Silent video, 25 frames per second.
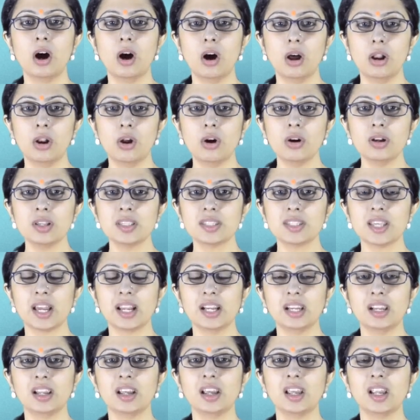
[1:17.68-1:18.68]

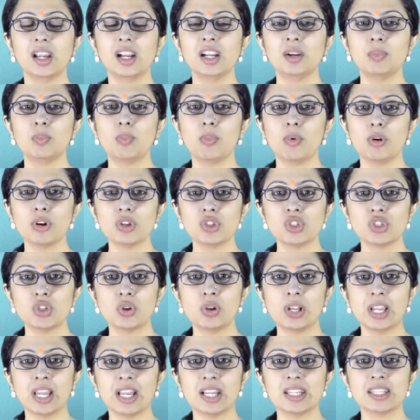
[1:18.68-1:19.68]
Alongside, it
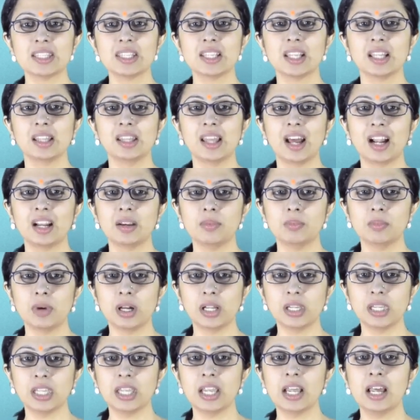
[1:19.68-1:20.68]
postulates that
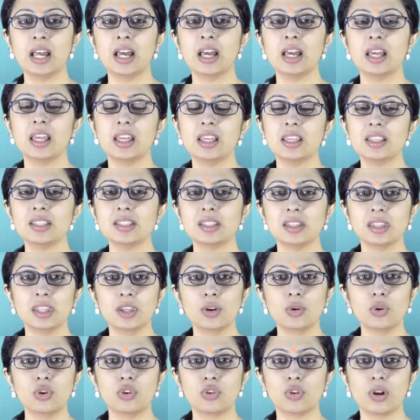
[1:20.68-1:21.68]
money is
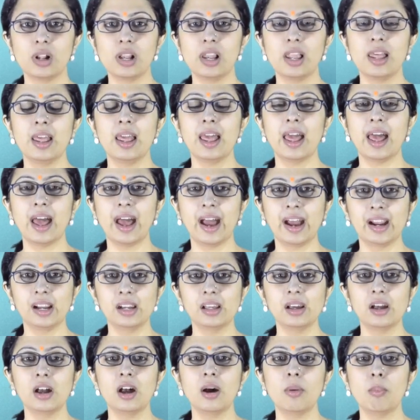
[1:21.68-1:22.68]
neutral and
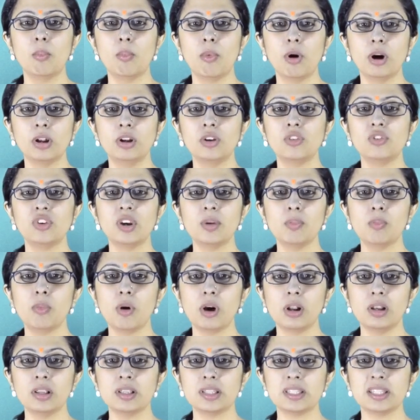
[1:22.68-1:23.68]
monetary
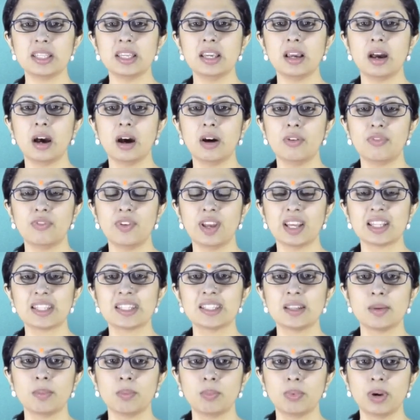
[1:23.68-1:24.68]
policy
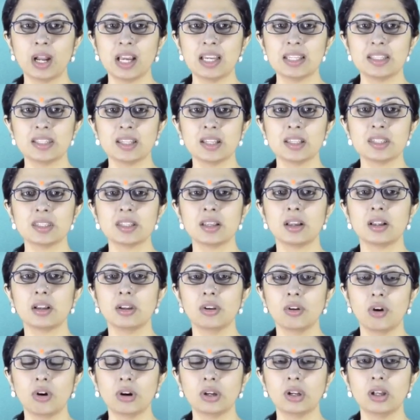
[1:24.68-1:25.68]
affects prices,
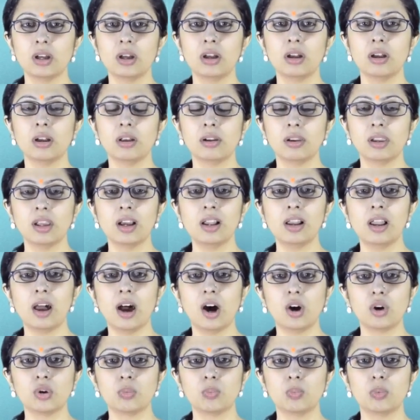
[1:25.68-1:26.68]
not real
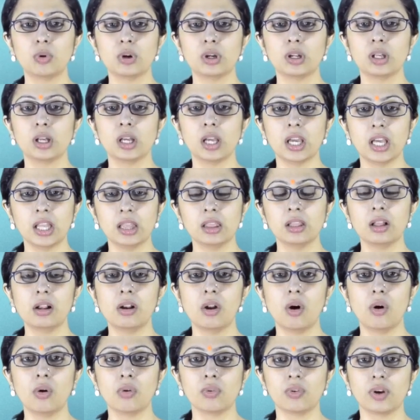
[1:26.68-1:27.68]
output in the
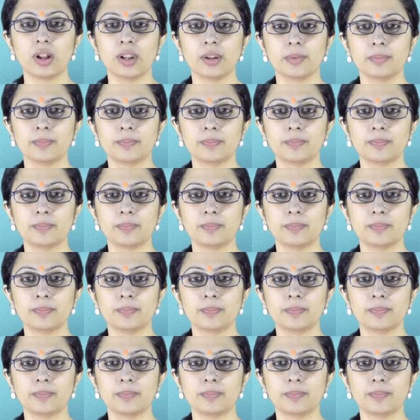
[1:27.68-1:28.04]
long run.